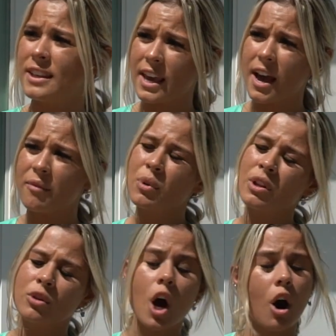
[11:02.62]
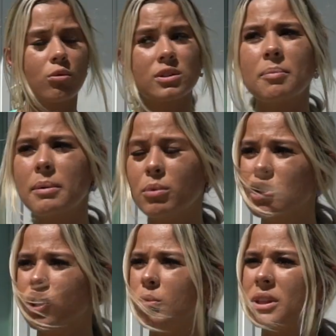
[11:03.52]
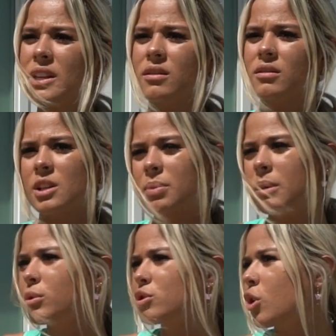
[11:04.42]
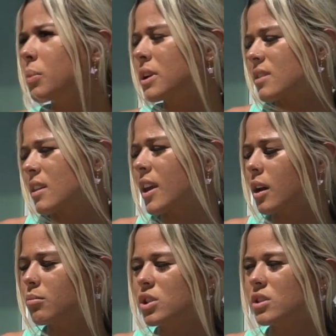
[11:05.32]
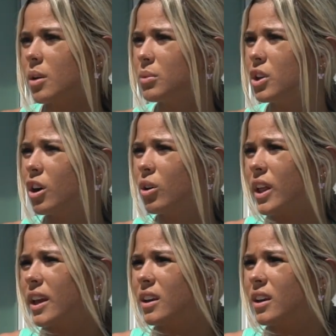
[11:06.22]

Yeah. Well, no. Some people do, but then some people don't because they think I'm just some, you know, like...